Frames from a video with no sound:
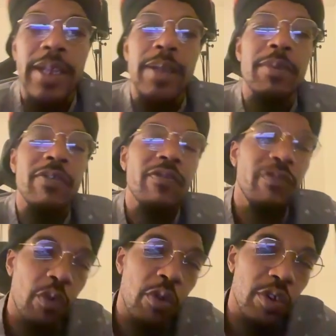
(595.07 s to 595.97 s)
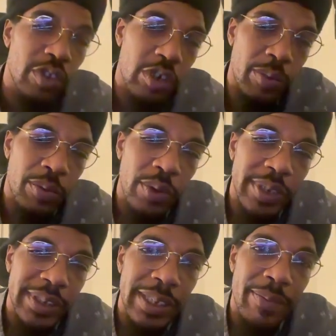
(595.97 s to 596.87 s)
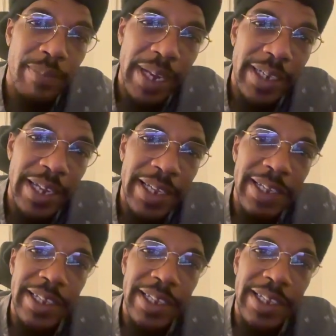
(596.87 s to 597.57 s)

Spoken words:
before you deploy it to the mainnet.